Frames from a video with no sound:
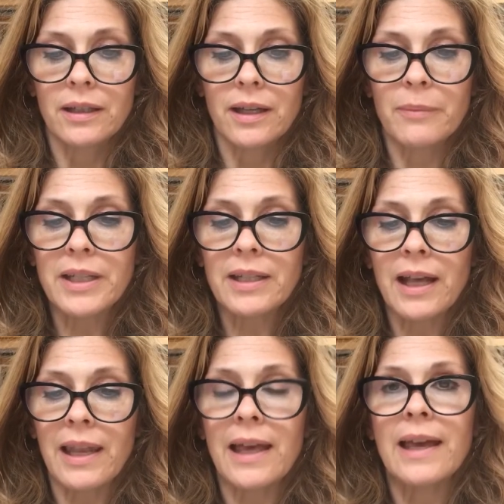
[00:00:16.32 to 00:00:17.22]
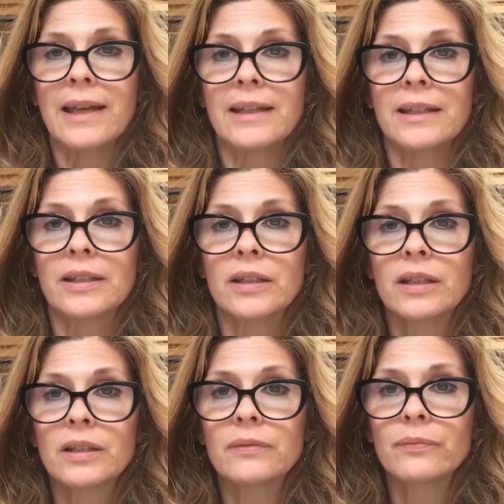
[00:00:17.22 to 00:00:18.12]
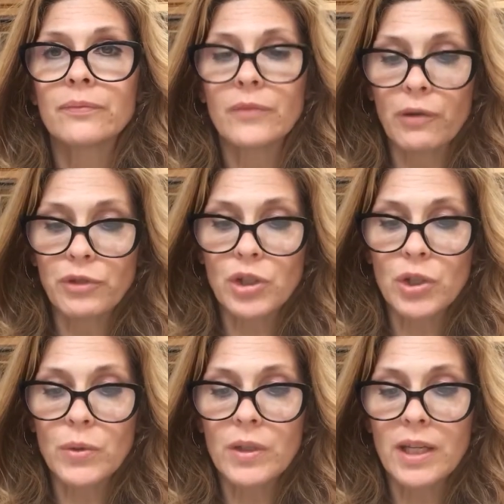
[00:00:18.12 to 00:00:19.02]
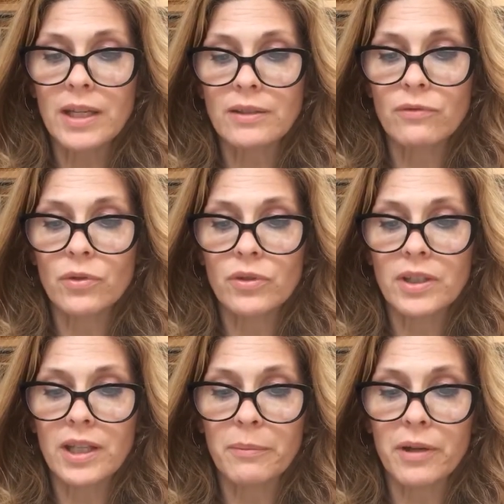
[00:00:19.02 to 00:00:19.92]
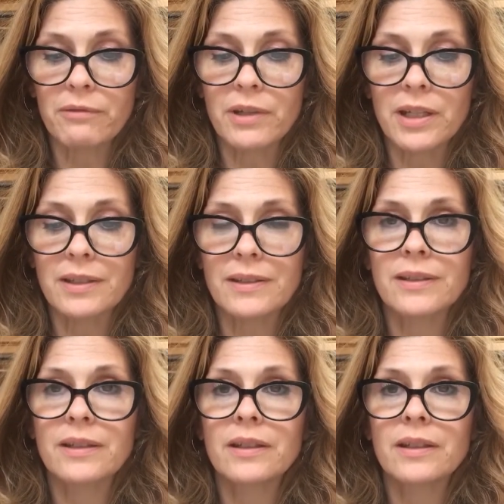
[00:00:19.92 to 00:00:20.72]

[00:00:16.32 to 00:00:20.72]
I'm in LA after 2 years of not seeing my Reese.